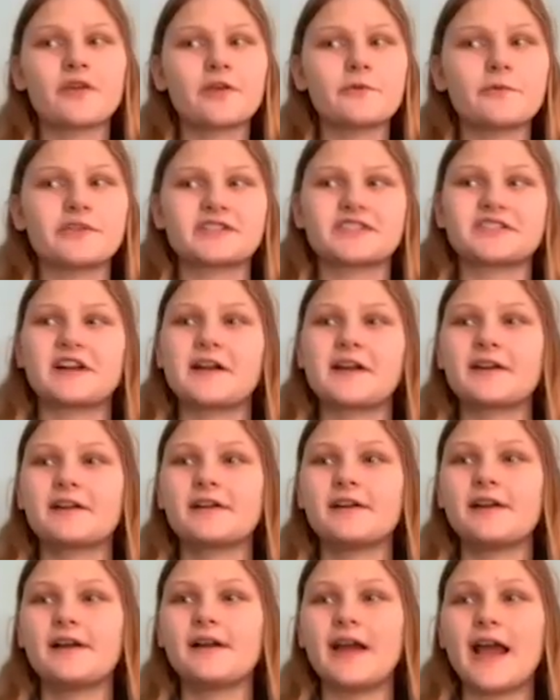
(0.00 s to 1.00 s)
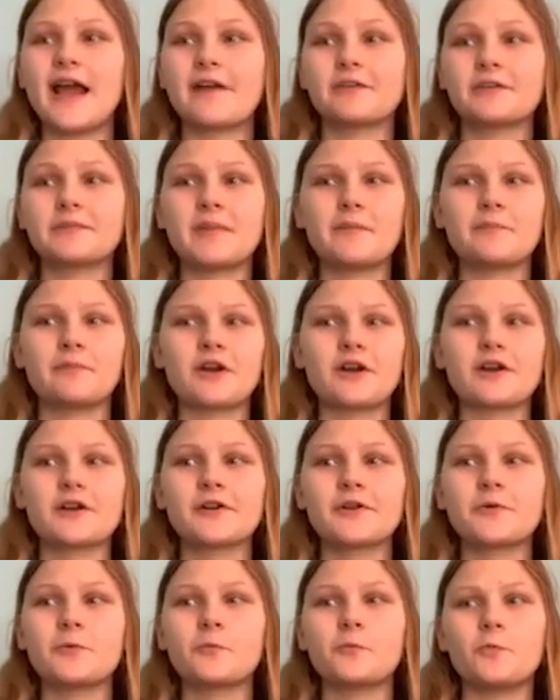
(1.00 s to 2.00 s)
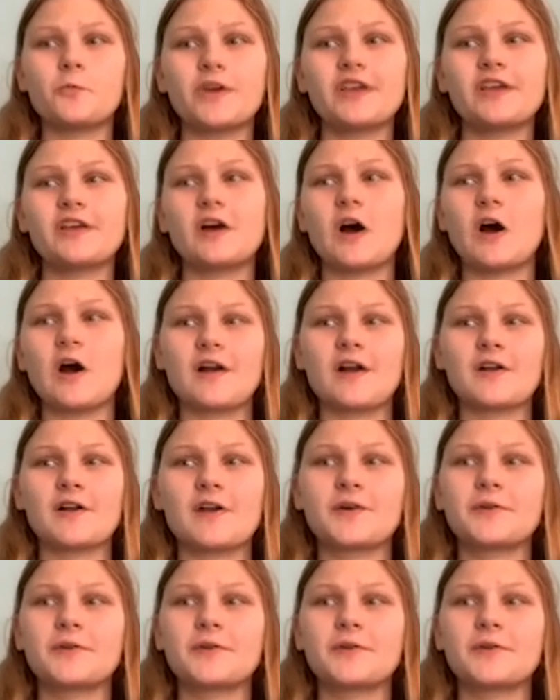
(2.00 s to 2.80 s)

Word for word: Wisner. And, and remember, we, we are